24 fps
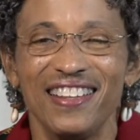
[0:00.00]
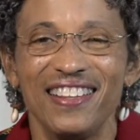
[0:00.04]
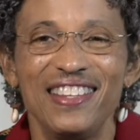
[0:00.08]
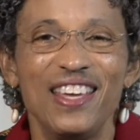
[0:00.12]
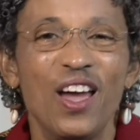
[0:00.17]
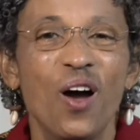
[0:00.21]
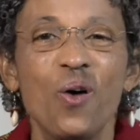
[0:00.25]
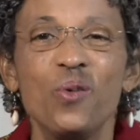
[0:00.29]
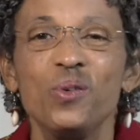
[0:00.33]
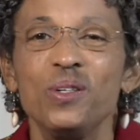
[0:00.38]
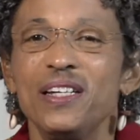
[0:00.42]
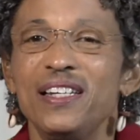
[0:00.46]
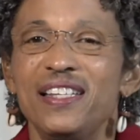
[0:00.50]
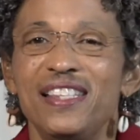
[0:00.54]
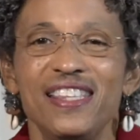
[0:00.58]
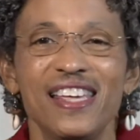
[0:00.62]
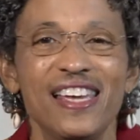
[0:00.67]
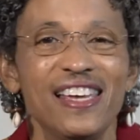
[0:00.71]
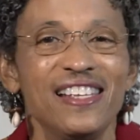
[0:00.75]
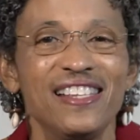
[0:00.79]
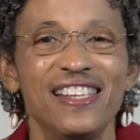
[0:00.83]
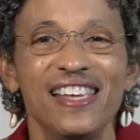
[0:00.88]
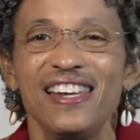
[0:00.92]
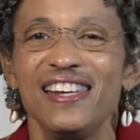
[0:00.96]
The only
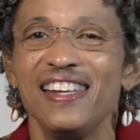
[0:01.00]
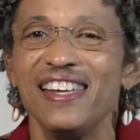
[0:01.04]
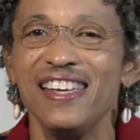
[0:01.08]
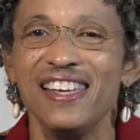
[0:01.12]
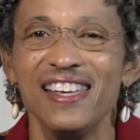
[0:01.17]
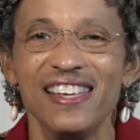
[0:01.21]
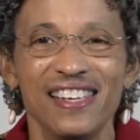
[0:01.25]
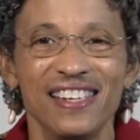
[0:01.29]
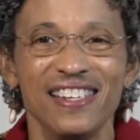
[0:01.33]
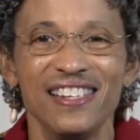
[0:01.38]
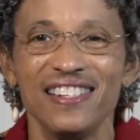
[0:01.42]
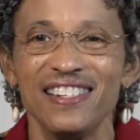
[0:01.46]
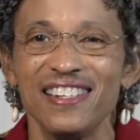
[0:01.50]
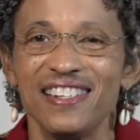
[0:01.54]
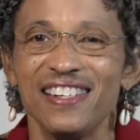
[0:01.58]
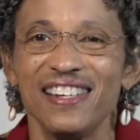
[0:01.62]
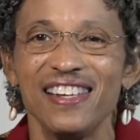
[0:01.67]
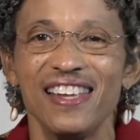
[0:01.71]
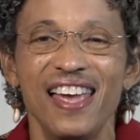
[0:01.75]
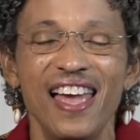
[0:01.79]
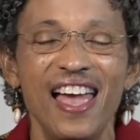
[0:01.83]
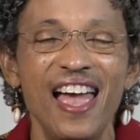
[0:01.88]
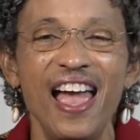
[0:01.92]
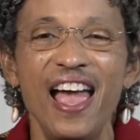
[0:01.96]
thing that is
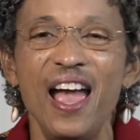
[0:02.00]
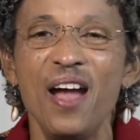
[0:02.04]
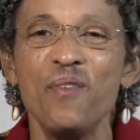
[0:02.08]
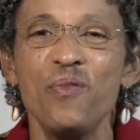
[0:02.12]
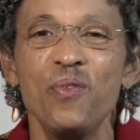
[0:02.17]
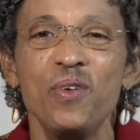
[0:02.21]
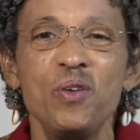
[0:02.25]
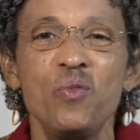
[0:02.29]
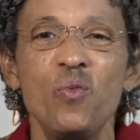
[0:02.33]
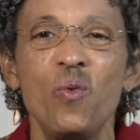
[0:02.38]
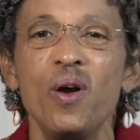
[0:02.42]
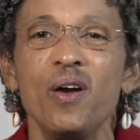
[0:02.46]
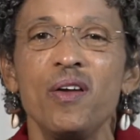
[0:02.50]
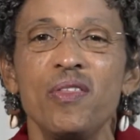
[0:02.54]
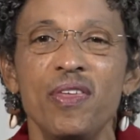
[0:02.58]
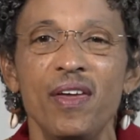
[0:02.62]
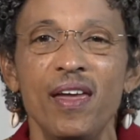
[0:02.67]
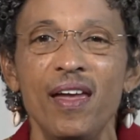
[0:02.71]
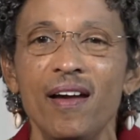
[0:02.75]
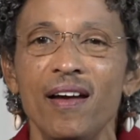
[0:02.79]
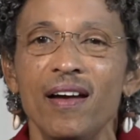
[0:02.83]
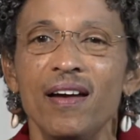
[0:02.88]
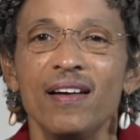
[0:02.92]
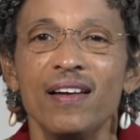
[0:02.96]
everywhere
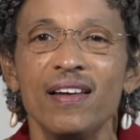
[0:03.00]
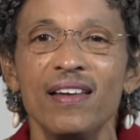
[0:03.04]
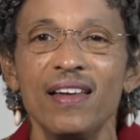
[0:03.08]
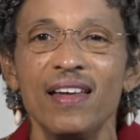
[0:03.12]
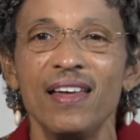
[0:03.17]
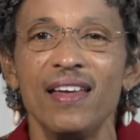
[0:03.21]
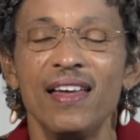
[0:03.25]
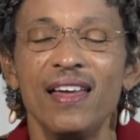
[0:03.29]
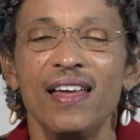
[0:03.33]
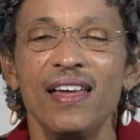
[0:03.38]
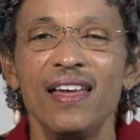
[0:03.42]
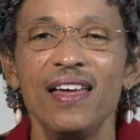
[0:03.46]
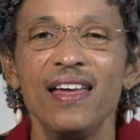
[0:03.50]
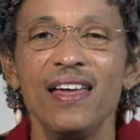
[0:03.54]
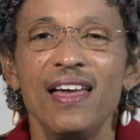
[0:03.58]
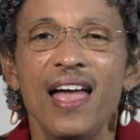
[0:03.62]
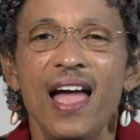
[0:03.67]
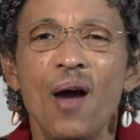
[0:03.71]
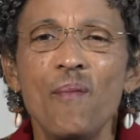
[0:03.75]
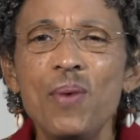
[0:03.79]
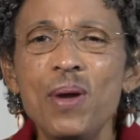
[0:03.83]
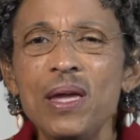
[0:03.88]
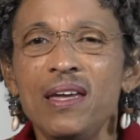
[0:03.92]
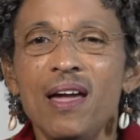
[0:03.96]
there.
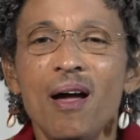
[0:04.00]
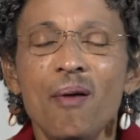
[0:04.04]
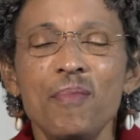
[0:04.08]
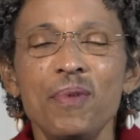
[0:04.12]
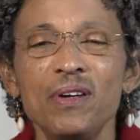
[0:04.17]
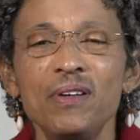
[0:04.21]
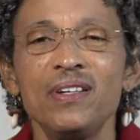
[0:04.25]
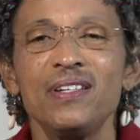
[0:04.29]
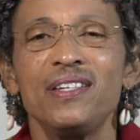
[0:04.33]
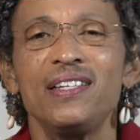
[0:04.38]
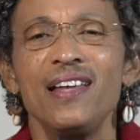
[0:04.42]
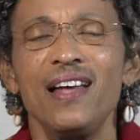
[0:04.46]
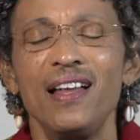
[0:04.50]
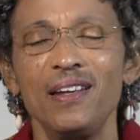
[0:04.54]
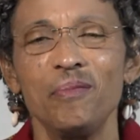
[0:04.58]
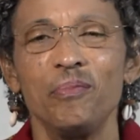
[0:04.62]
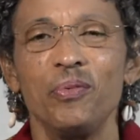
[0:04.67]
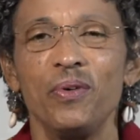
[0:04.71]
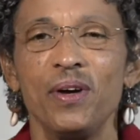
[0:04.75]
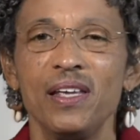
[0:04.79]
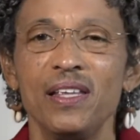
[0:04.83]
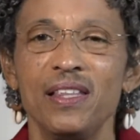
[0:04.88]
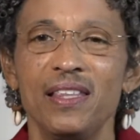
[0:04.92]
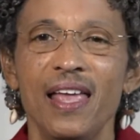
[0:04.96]
And we come here to
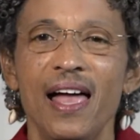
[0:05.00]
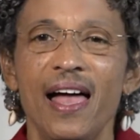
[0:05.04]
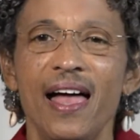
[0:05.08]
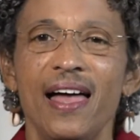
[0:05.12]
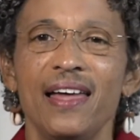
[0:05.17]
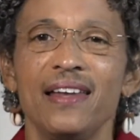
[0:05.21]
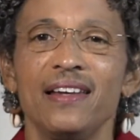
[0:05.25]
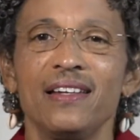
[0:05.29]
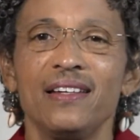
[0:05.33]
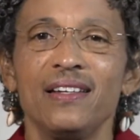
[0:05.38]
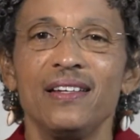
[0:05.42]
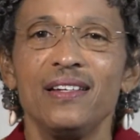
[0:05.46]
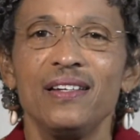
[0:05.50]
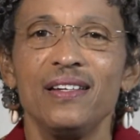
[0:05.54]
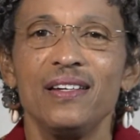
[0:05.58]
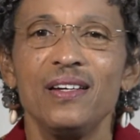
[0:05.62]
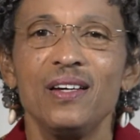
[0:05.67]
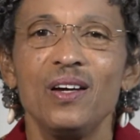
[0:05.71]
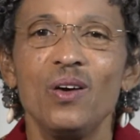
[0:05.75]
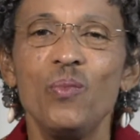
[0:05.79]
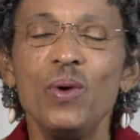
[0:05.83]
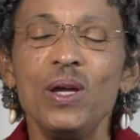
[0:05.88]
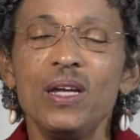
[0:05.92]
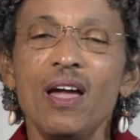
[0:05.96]
celebrate that.
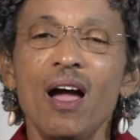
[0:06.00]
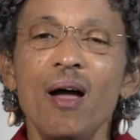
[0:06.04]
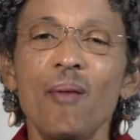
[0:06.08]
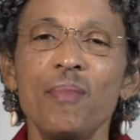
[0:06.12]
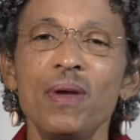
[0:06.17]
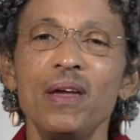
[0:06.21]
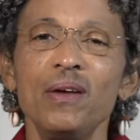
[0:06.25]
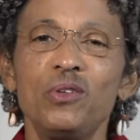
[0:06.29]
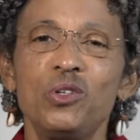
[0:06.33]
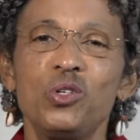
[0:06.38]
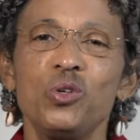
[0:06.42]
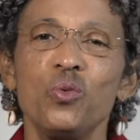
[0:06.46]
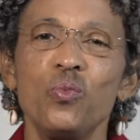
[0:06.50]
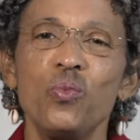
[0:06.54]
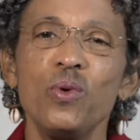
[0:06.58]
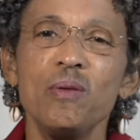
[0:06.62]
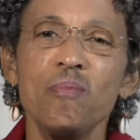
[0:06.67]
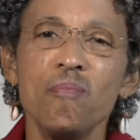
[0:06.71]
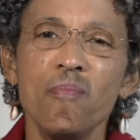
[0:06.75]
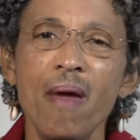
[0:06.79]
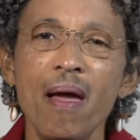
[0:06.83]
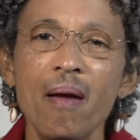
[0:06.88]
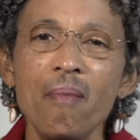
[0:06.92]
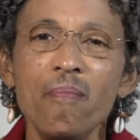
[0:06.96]
We come here to
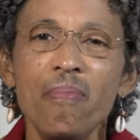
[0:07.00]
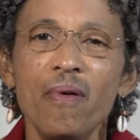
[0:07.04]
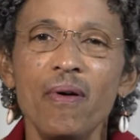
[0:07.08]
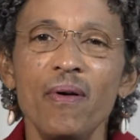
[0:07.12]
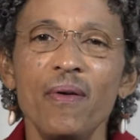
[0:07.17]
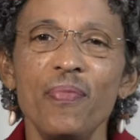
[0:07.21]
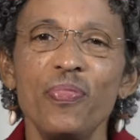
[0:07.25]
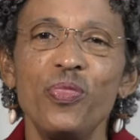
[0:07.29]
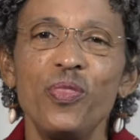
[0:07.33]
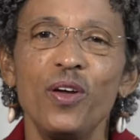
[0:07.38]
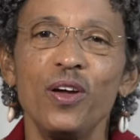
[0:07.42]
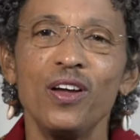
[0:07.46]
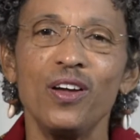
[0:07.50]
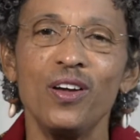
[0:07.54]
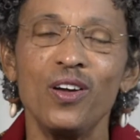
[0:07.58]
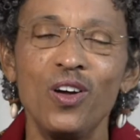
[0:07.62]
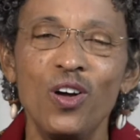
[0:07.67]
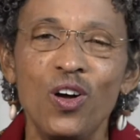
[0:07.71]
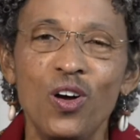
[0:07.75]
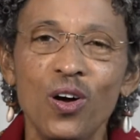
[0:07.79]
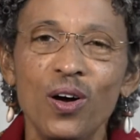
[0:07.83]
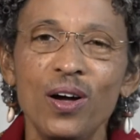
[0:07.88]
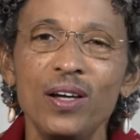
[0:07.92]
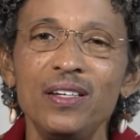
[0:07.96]
remember the
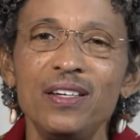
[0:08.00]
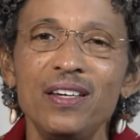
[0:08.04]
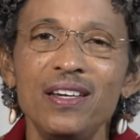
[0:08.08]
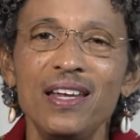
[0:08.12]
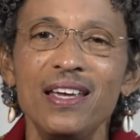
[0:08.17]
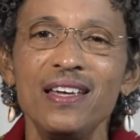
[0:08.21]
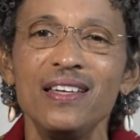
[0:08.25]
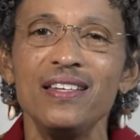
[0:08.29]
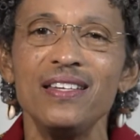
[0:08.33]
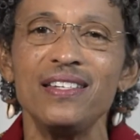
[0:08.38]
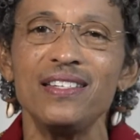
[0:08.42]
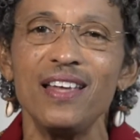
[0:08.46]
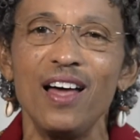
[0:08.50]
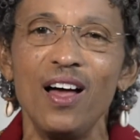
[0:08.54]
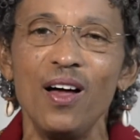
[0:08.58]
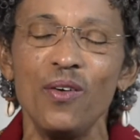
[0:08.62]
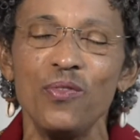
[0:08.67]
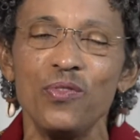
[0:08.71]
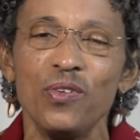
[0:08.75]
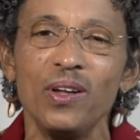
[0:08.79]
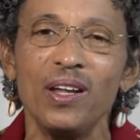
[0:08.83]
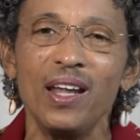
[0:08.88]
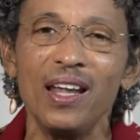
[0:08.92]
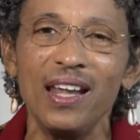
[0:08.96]
goodness
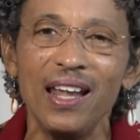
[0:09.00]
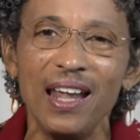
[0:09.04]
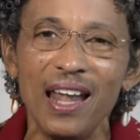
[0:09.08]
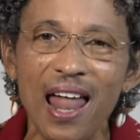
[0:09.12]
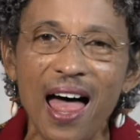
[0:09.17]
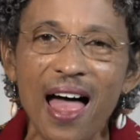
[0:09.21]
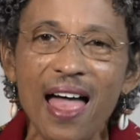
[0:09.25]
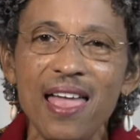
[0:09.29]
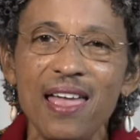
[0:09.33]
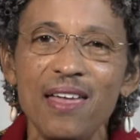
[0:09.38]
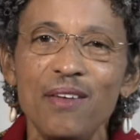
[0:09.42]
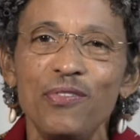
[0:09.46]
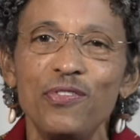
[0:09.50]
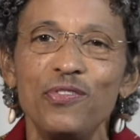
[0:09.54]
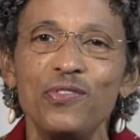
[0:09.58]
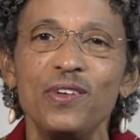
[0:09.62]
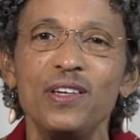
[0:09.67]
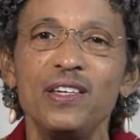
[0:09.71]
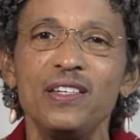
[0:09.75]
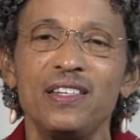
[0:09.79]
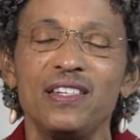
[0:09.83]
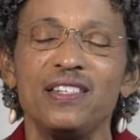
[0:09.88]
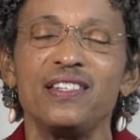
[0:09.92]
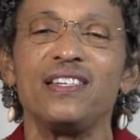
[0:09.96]
of life
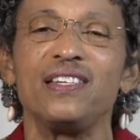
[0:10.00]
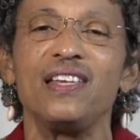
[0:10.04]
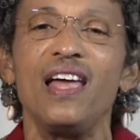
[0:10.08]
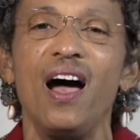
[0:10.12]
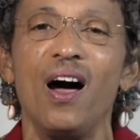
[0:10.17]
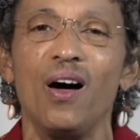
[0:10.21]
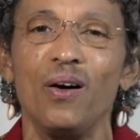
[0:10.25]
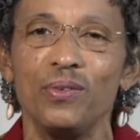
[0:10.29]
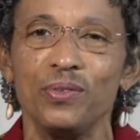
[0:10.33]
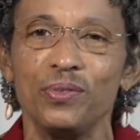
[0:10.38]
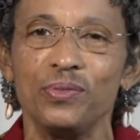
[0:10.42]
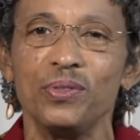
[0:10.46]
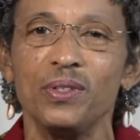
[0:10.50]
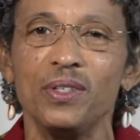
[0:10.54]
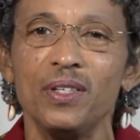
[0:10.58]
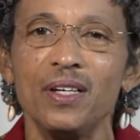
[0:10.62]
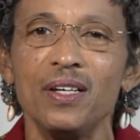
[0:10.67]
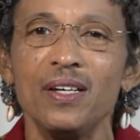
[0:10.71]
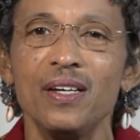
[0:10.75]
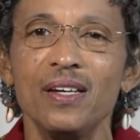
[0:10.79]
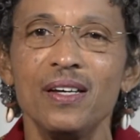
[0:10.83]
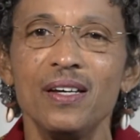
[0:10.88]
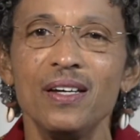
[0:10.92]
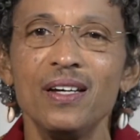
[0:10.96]
itself.
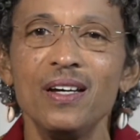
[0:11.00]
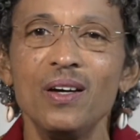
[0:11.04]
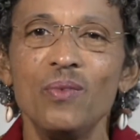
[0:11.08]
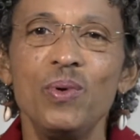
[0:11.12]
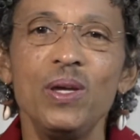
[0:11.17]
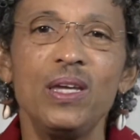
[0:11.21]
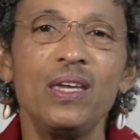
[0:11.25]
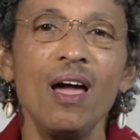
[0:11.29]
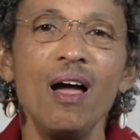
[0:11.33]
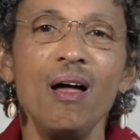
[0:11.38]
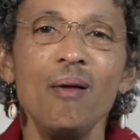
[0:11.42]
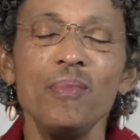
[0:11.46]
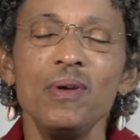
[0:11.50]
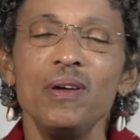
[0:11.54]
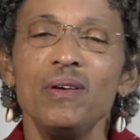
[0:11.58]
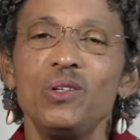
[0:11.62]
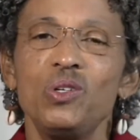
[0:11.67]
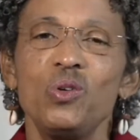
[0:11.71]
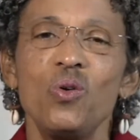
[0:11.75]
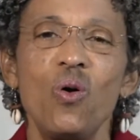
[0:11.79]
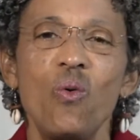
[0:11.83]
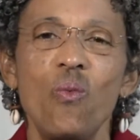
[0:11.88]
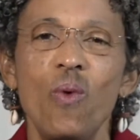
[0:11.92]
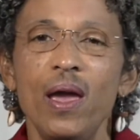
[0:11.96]
We come here
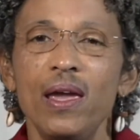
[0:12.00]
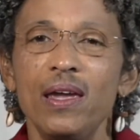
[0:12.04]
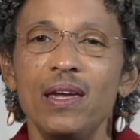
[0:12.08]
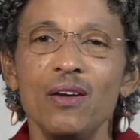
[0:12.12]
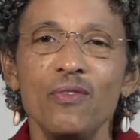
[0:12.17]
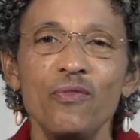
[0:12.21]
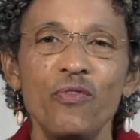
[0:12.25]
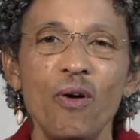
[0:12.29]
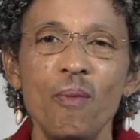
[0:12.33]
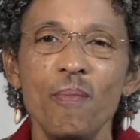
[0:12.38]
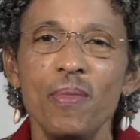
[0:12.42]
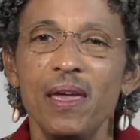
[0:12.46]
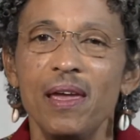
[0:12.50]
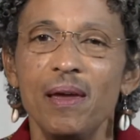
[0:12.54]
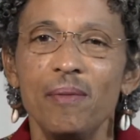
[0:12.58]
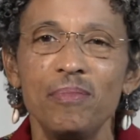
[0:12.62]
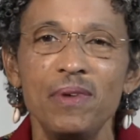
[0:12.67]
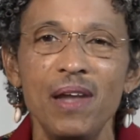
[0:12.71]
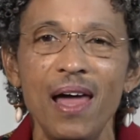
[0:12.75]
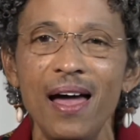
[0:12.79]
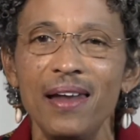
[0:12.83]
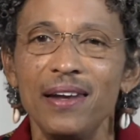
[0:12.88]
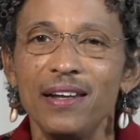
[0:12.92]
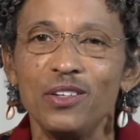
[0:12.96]
to awaken from the
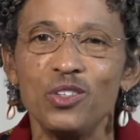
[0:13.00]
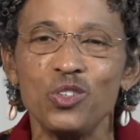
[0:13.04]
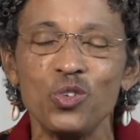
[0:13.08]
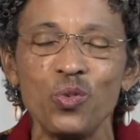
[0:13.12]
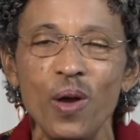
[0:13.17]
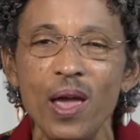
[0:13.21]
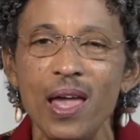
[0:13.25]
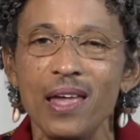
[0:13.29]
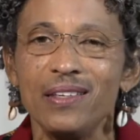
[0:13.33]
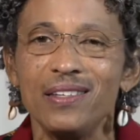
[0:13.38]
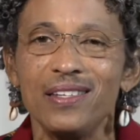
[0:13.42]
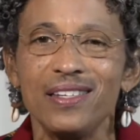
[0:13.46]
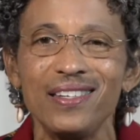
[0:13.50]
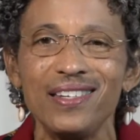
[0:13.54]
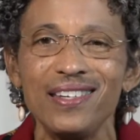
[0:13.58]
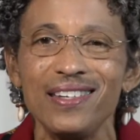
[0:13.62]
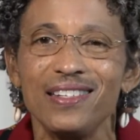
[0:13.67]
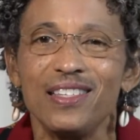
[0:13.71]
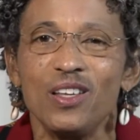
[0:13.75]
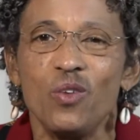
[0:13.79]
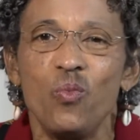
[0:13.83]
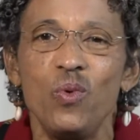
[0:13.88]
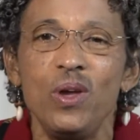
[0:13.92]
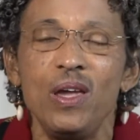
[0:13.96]
hypnotic trance that
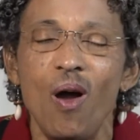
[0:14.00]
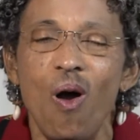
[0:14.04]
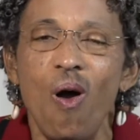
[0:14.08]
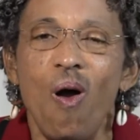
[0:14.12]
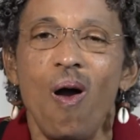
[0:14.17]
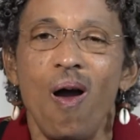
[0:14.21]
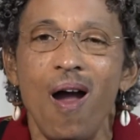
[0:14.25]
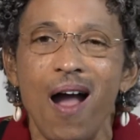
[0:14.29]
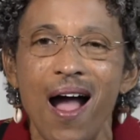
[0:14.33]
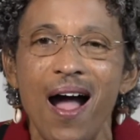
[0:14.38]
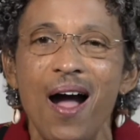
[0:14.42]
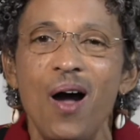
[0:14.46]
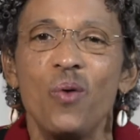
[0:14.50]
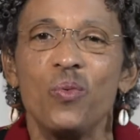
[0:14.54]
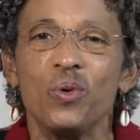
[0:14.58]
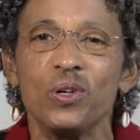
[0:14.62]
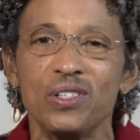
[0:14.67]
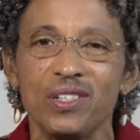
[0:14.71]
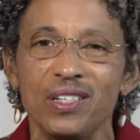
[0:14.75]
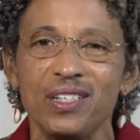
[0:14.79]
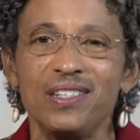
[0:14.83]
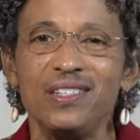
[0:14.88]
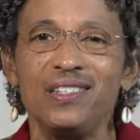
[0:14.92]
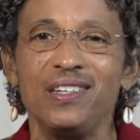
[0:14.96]
says that we are our
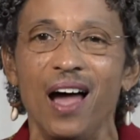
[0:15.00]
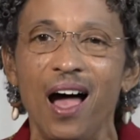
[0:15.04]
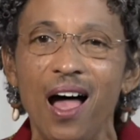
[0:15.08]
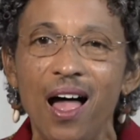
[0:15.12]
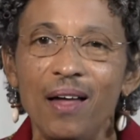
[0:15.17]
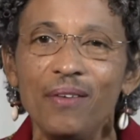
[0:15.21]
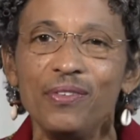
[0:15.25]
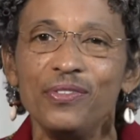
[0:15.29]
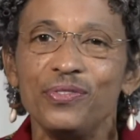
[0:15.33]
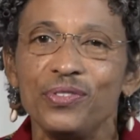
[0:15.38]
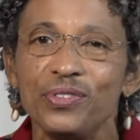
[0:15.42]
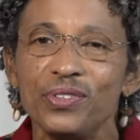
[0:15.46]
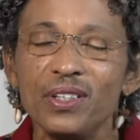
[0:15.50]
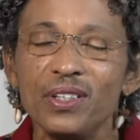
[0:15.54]
stuff,